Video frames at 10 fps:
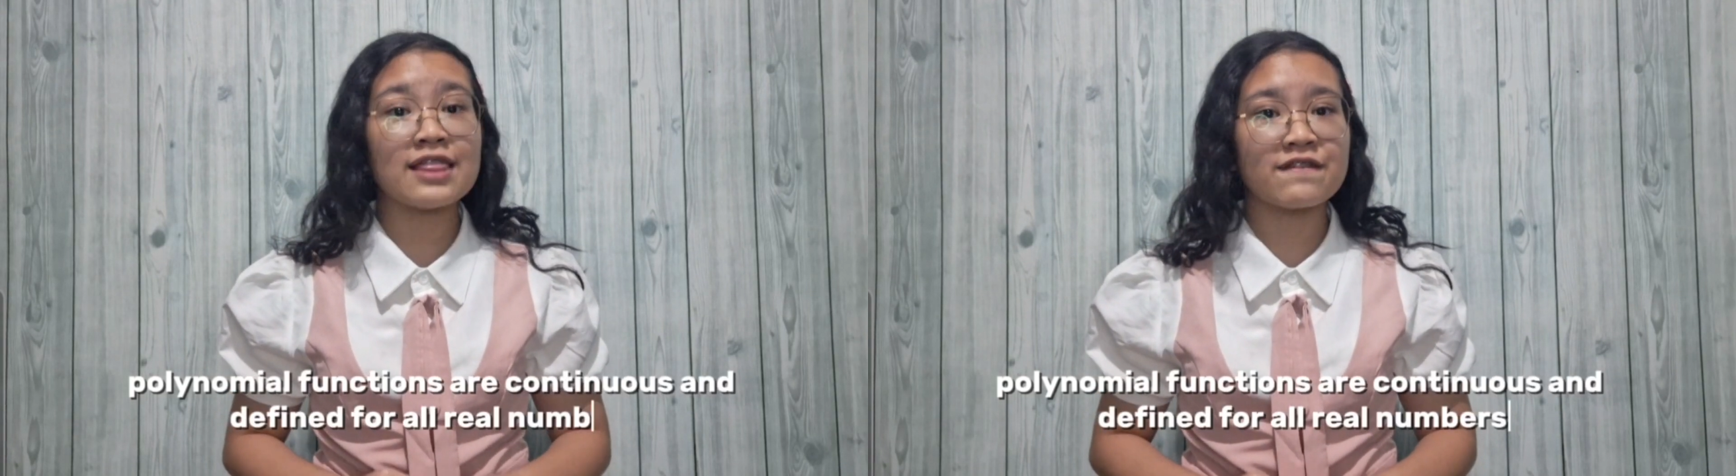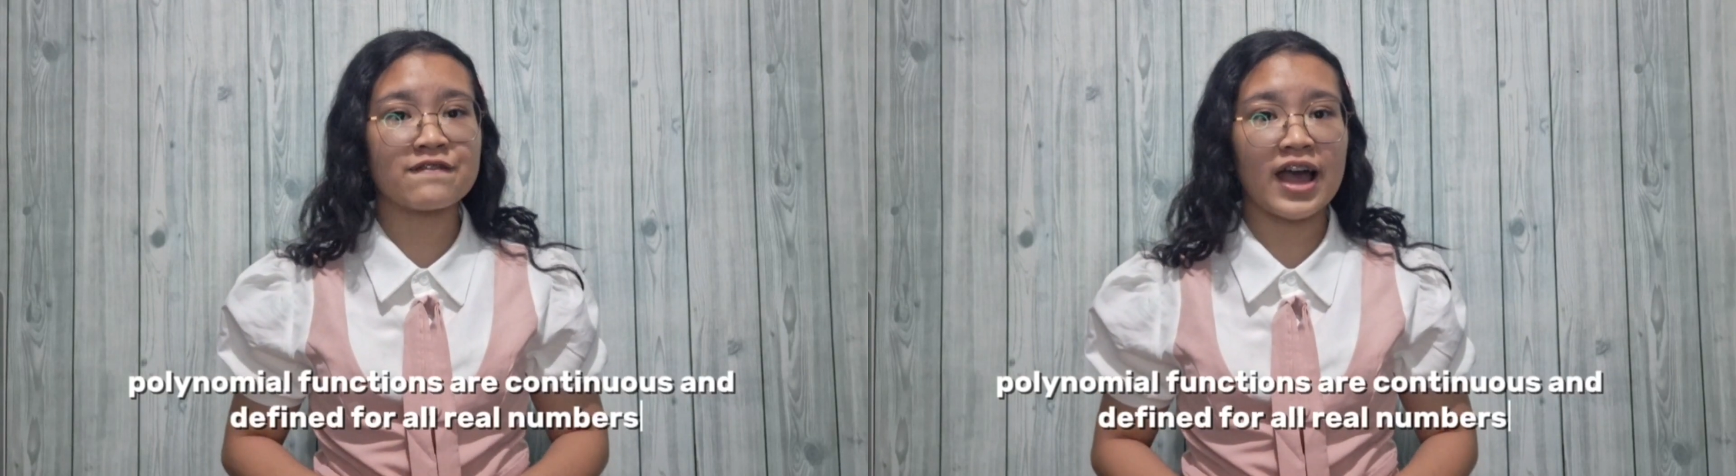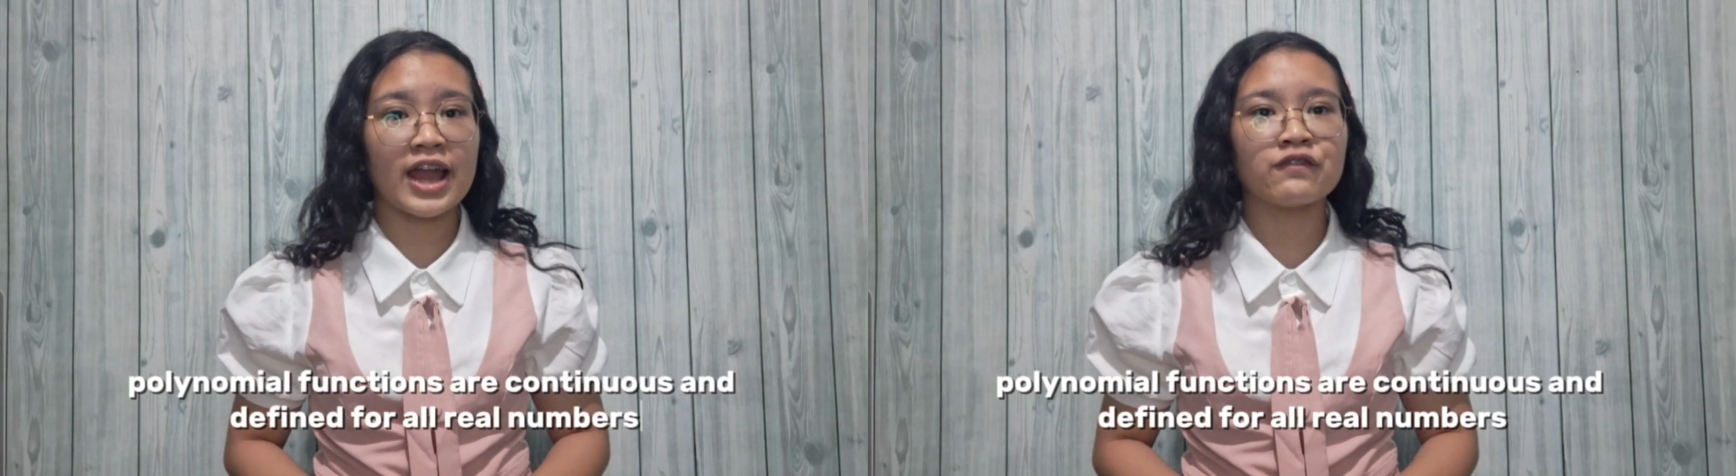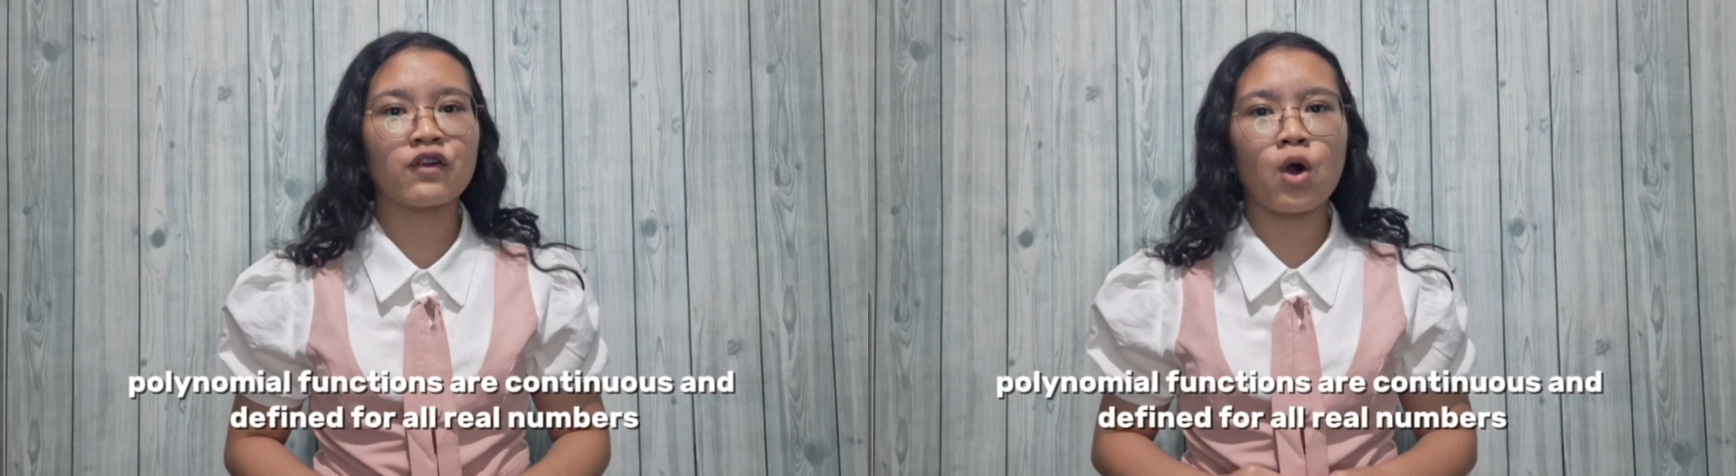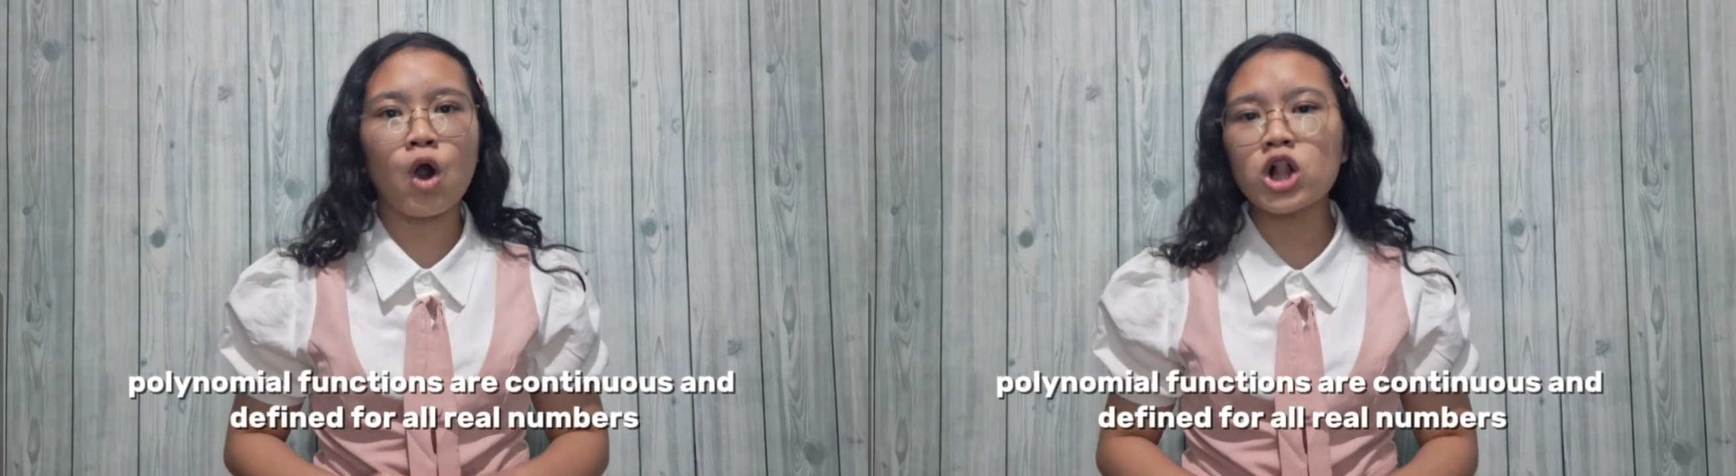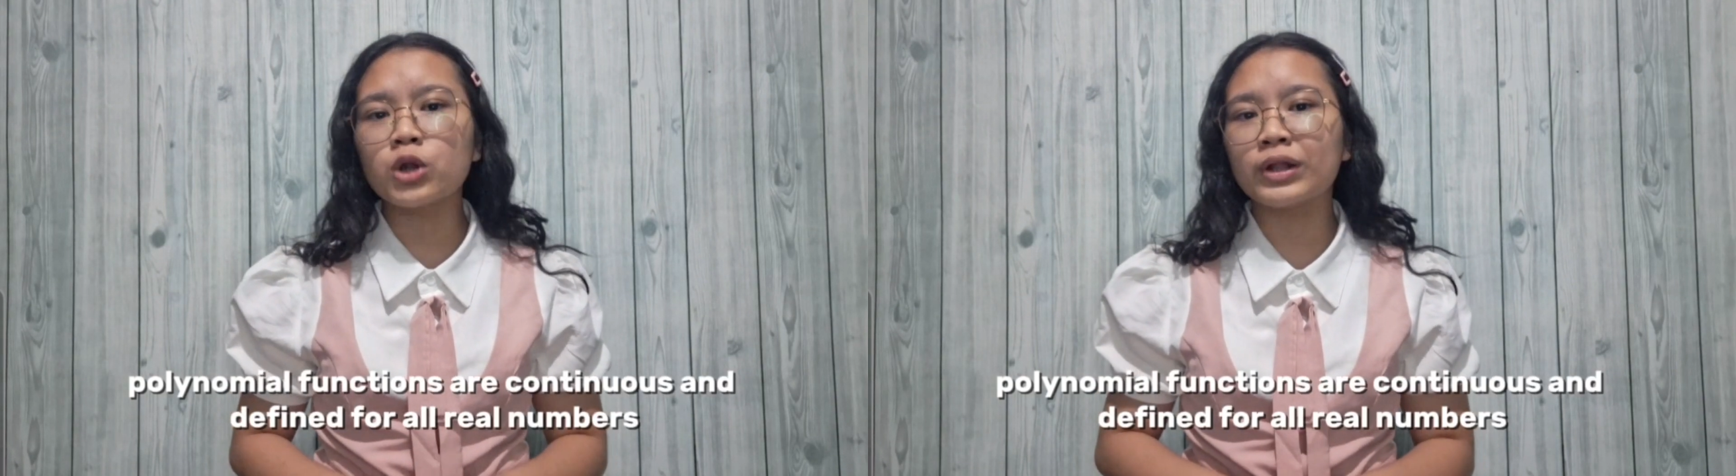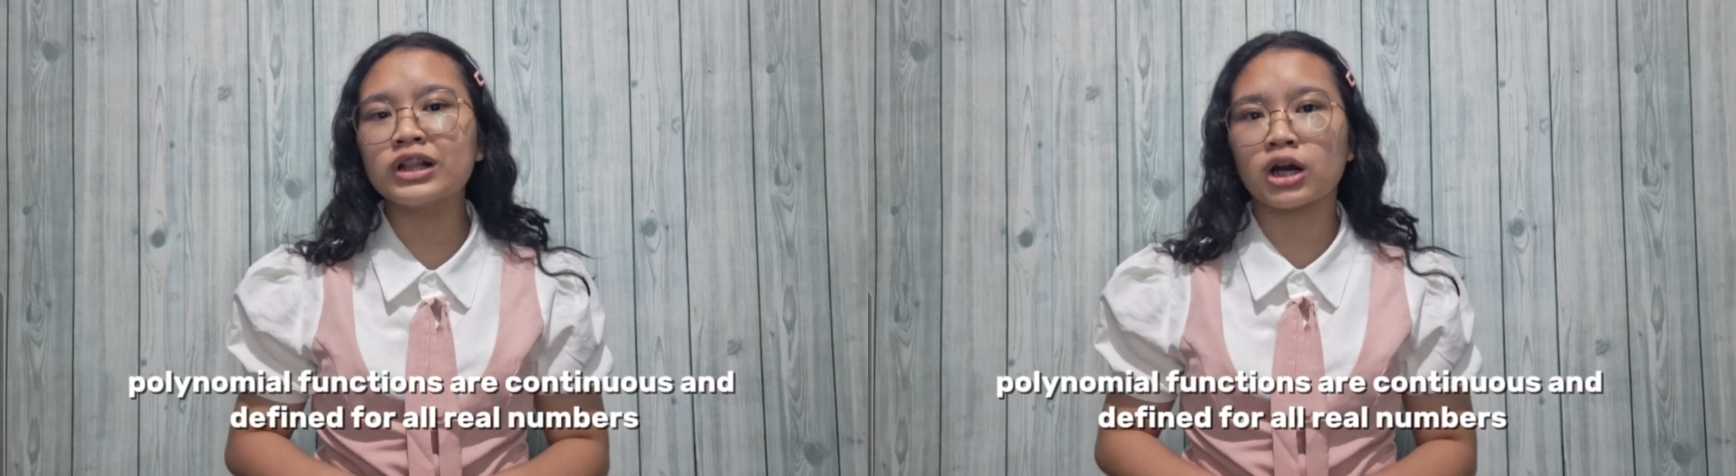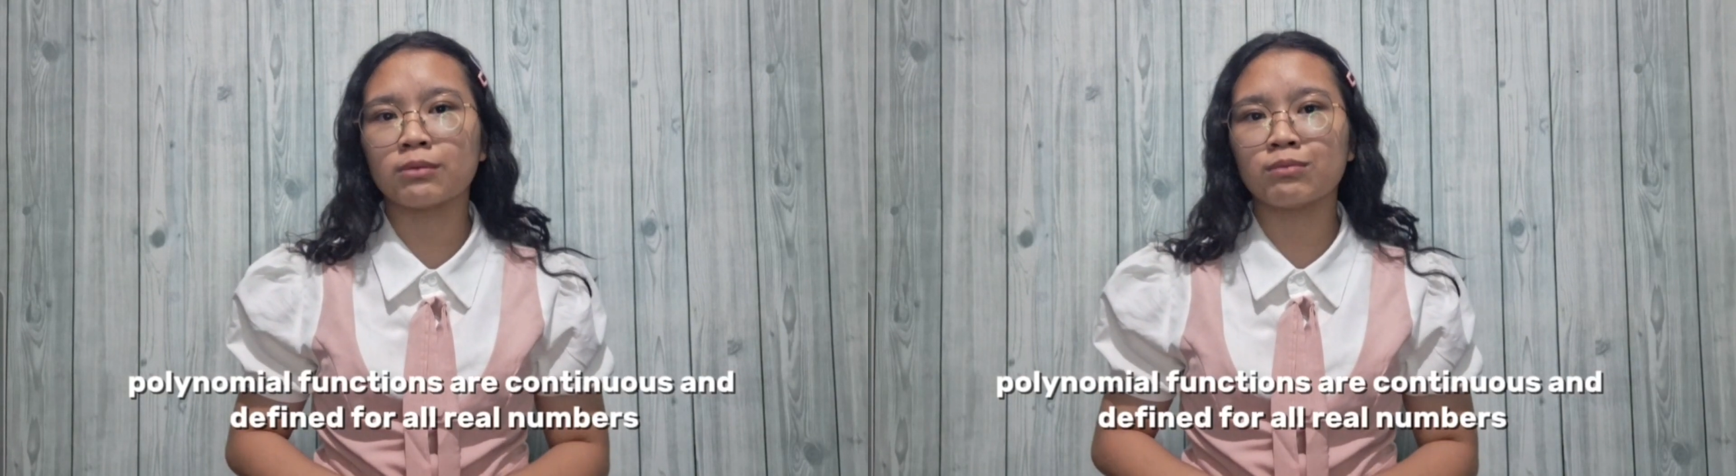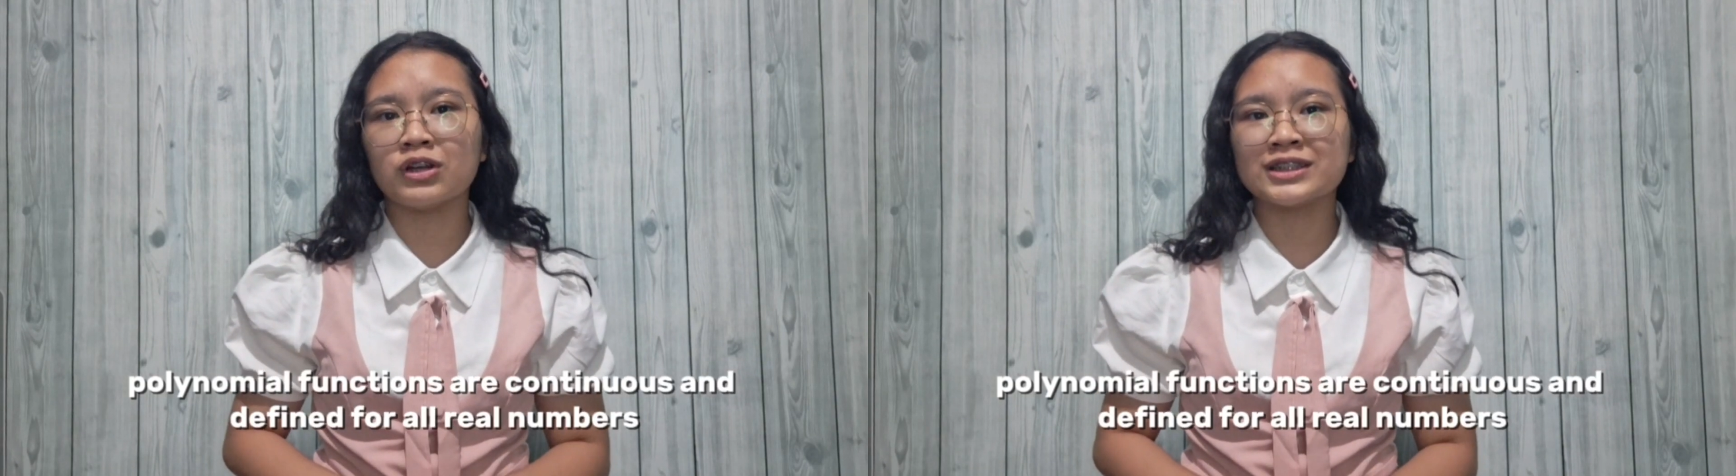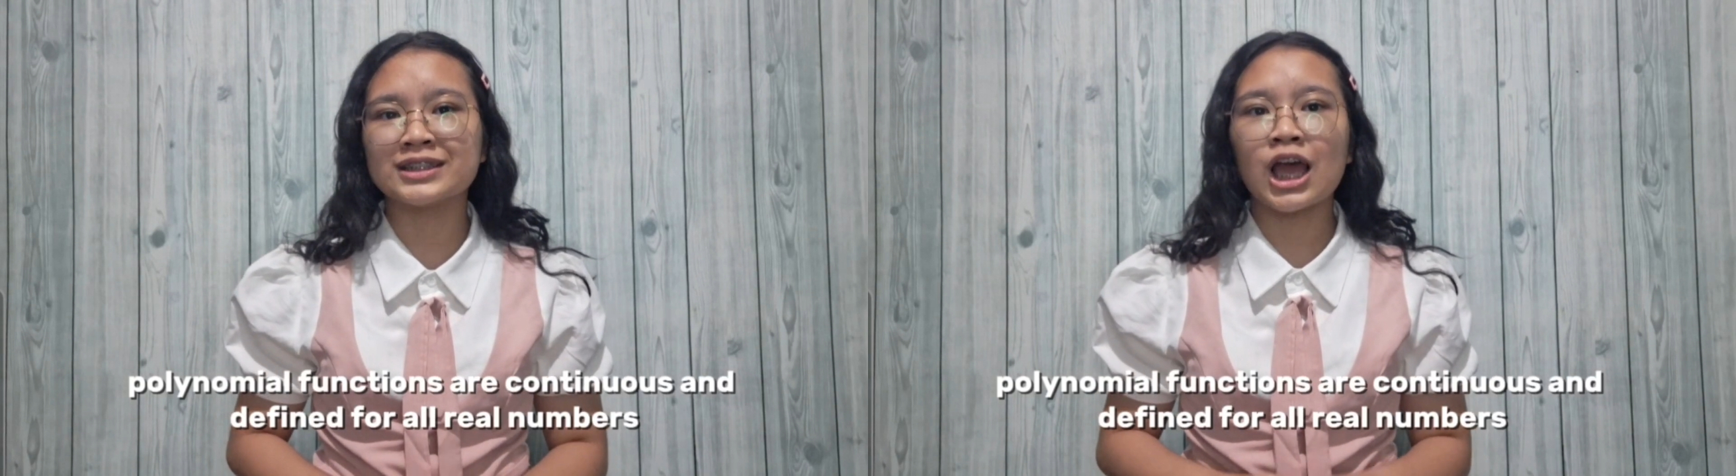and defined for all real
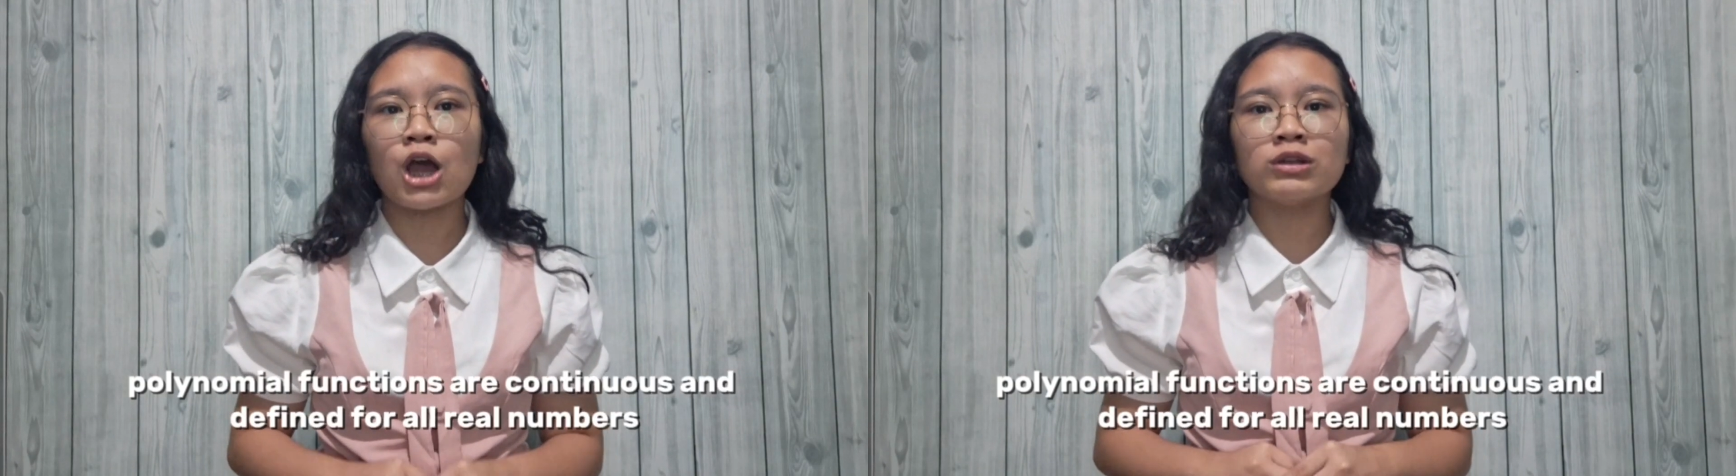numbers,